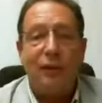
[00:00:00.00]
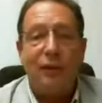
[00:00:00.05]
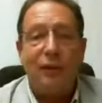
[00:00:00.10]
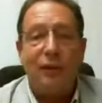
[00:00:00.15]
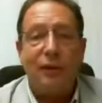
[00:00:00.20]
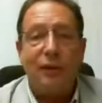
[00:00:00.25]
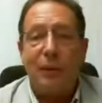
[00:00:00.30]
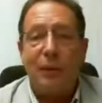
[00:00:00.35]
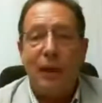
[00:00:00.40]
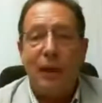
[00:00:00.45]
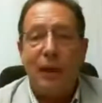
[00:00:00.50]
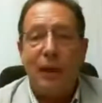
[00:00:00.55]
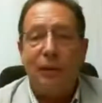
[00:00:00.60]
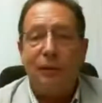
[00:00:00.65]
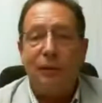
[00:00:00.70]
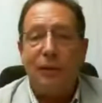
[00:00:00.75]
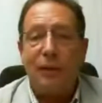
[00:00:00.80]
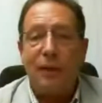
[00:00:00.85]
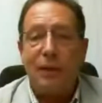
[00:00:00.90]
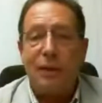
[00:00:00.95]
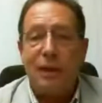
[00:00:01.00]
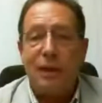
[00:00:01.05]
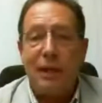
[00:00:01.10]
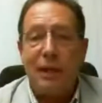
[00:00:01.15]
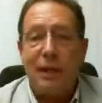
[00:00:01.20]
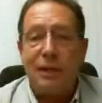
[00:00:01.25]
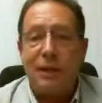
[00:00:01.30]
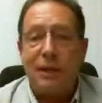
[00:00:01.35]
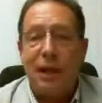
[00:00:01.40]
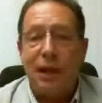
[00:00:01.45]
Don't believe that
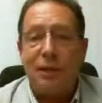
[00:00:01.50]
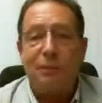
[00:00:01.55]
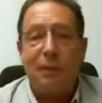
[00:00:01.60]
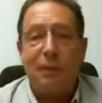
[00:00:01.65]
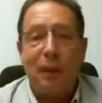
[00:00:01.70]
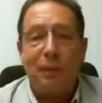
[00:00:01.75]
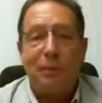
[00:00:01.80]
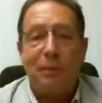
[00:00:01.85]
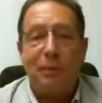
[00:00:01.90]
just those with